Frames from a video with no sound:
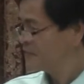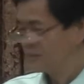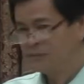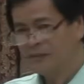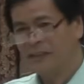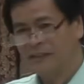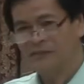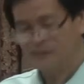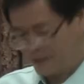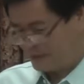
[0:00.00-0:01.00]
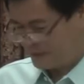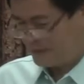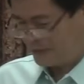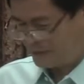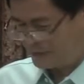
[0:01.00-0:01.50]
Seems like a fair
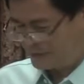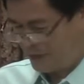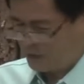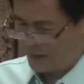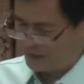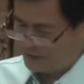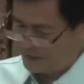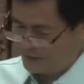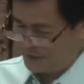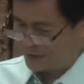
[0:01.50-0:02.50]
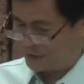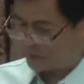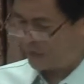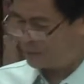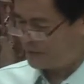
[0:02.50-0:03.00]
deal. Okay, the
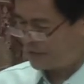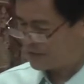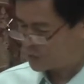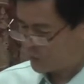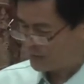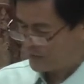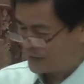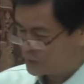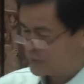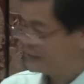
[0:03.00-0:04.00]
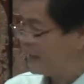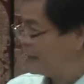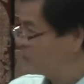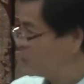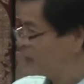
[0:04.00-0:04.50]
farmer and his wife agreed
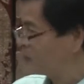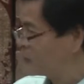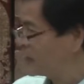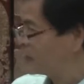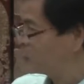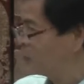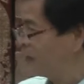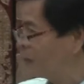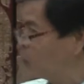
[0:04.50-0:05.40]
and went for a real